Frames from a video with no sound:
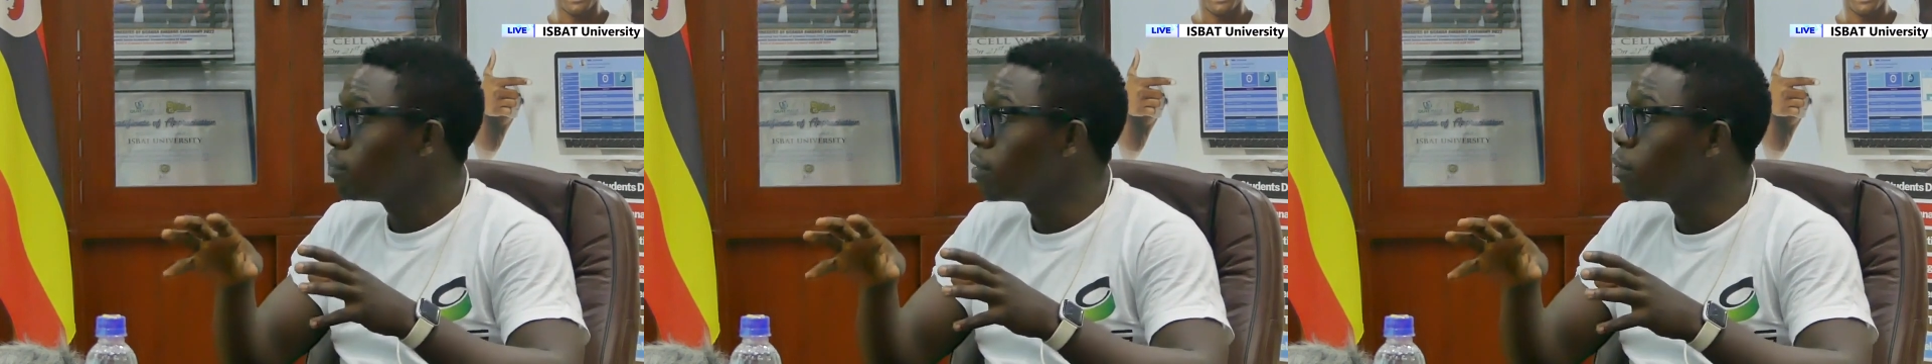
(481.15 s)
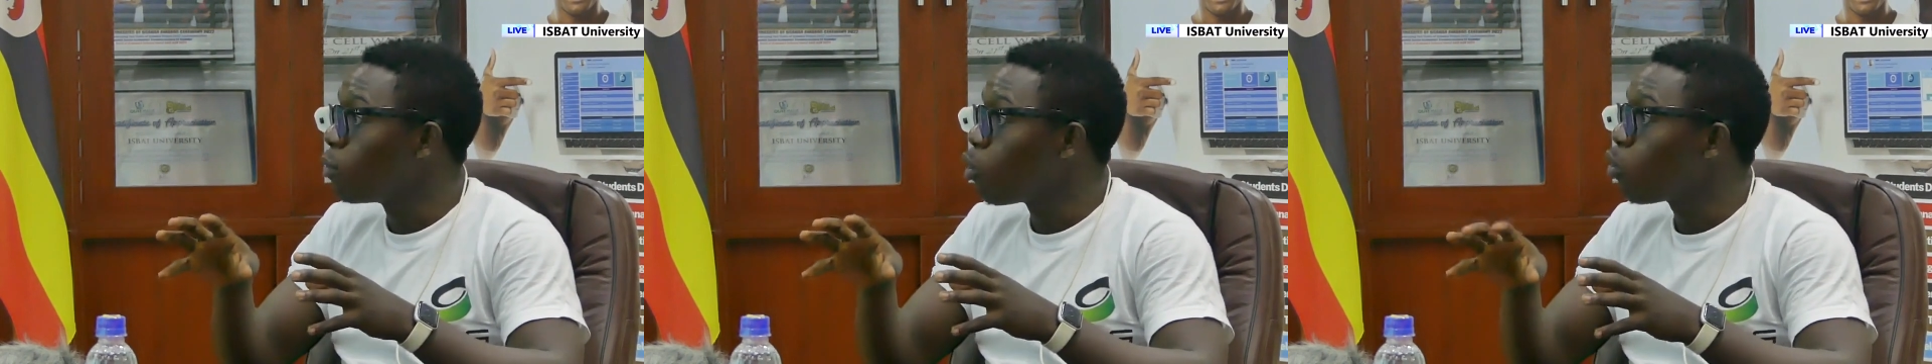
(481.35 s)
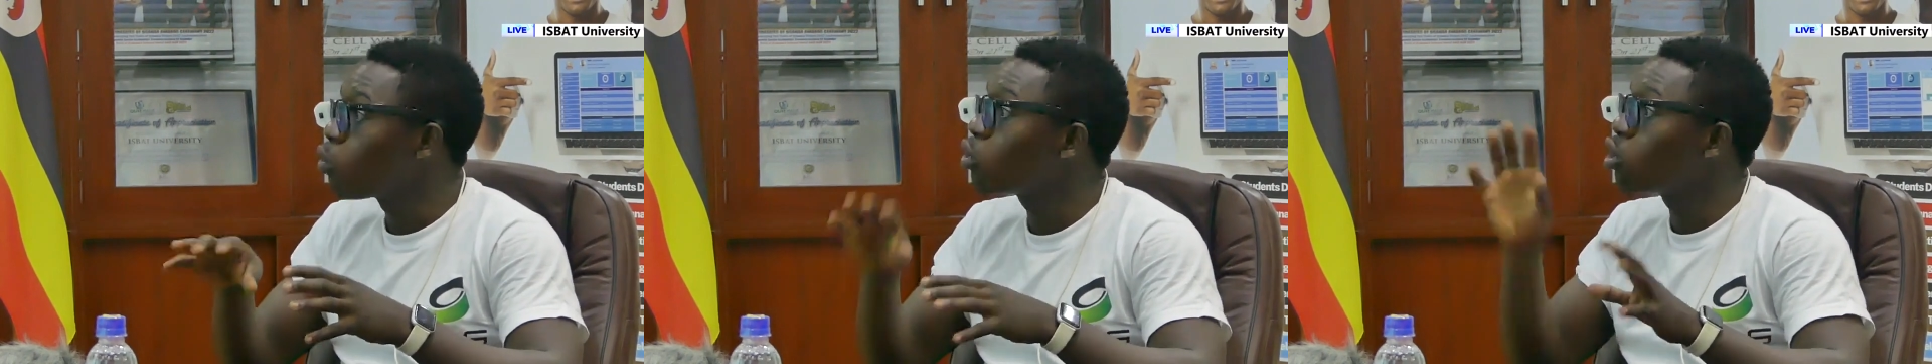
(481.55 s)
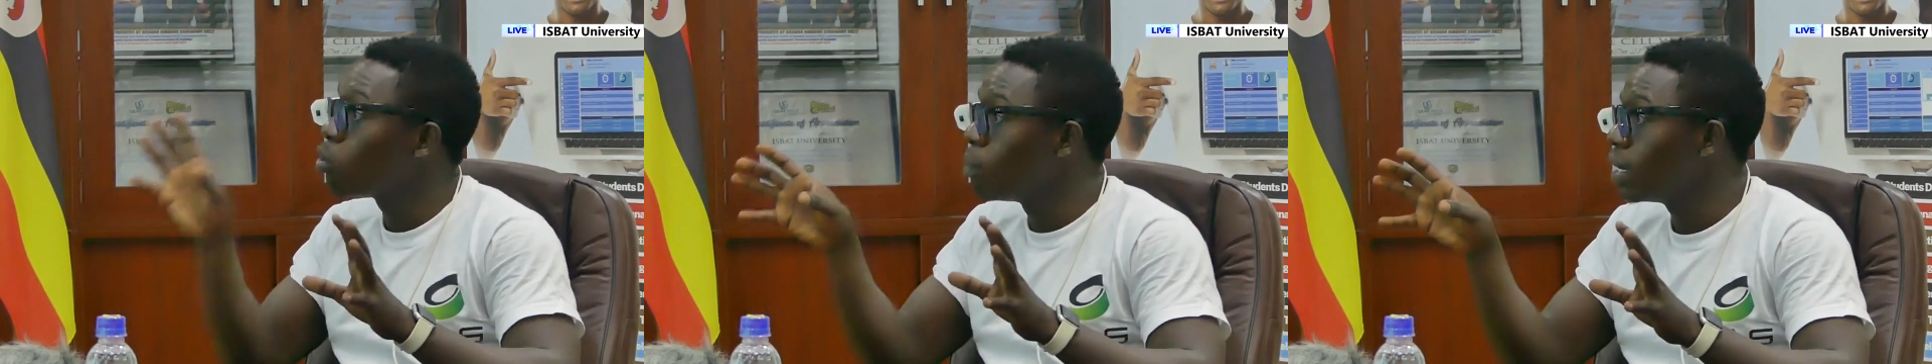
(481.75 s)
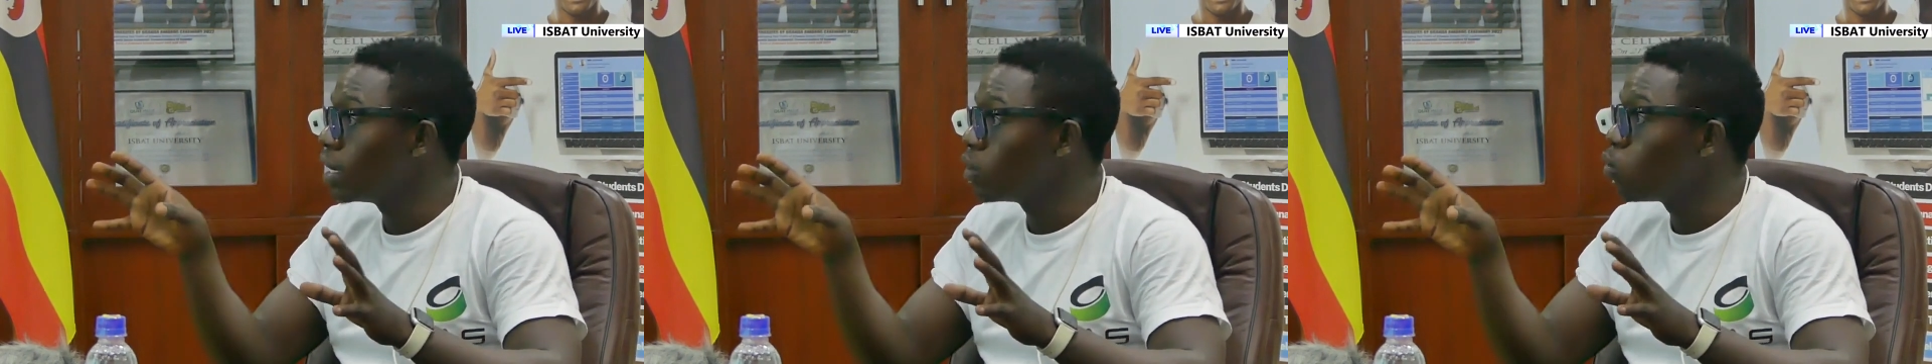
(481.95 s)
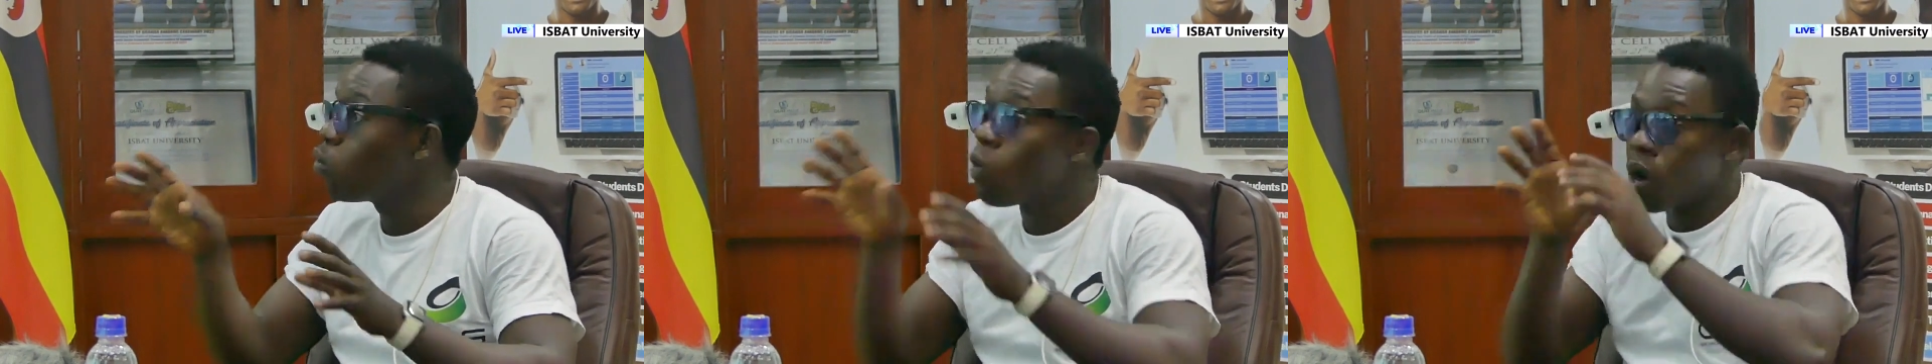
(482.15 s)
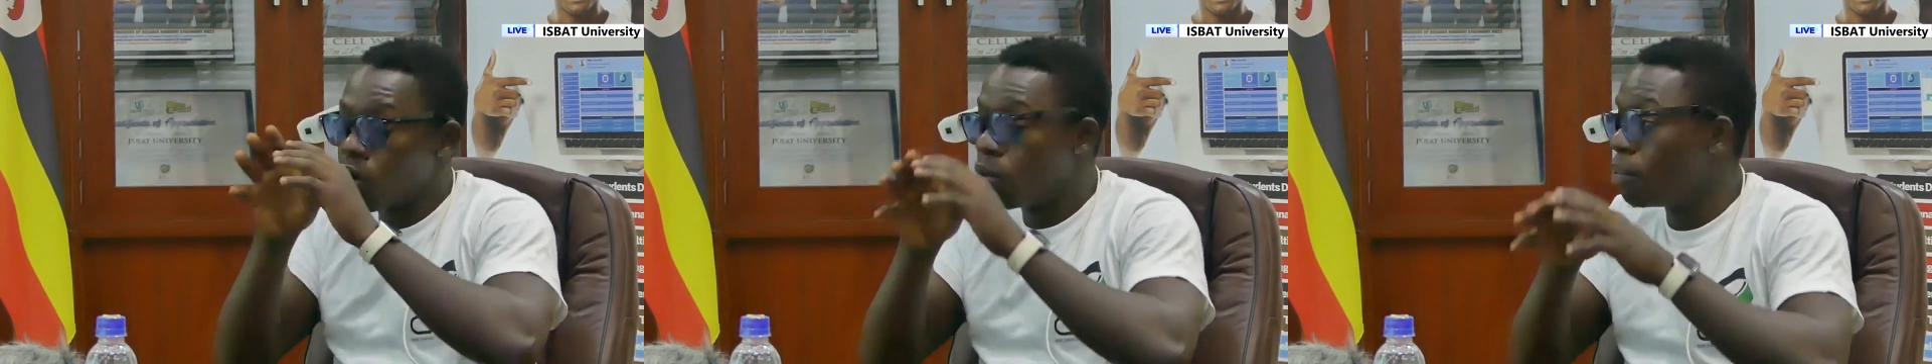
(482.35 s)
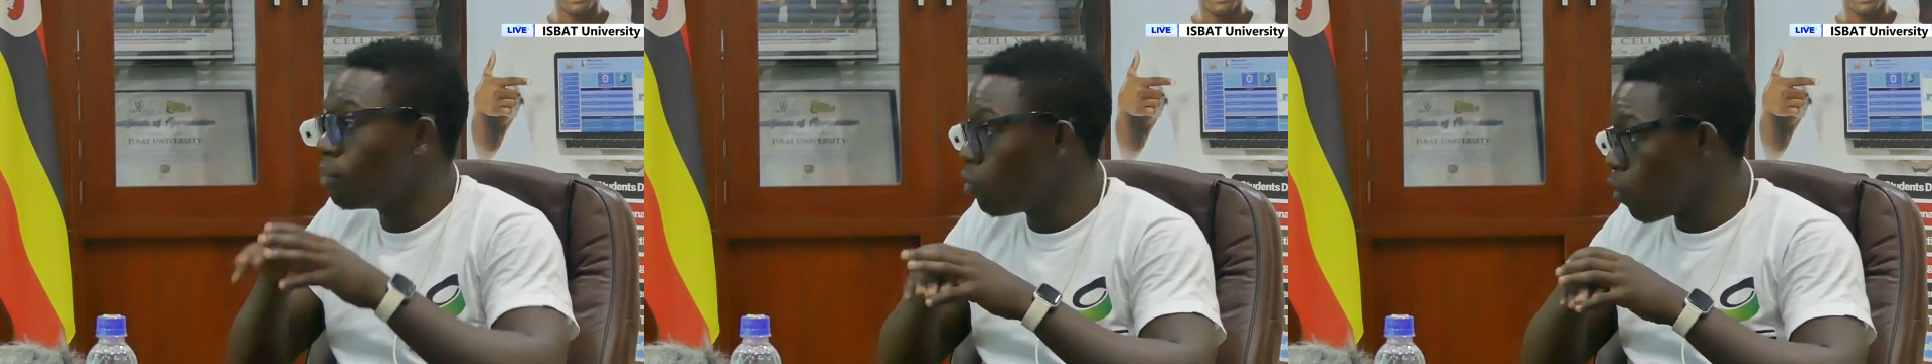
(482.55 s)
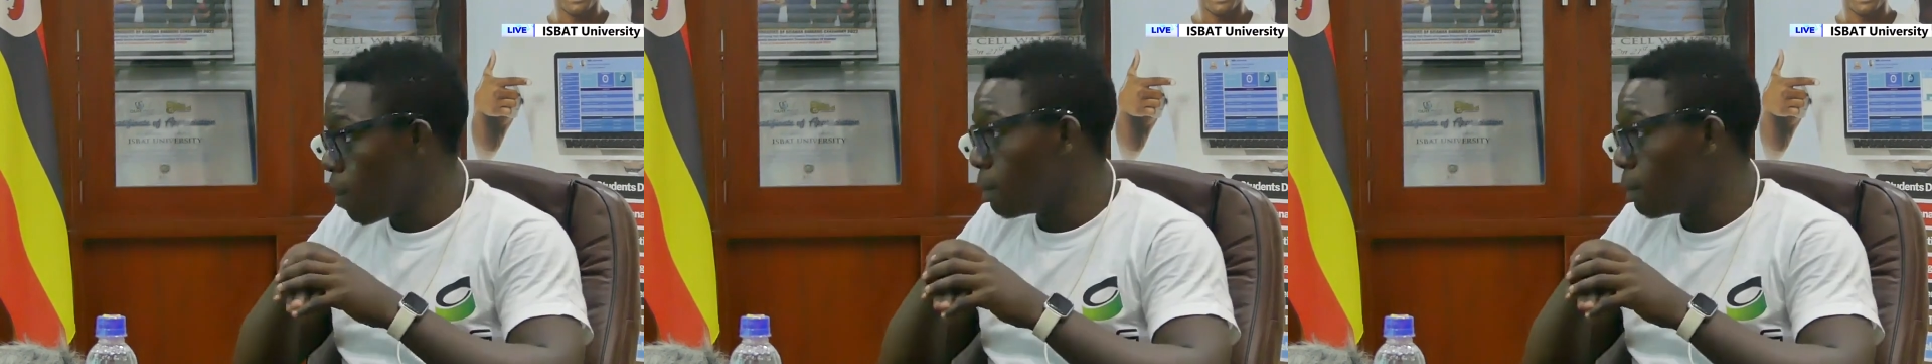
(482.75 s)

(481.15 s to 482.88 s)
people globally who are, who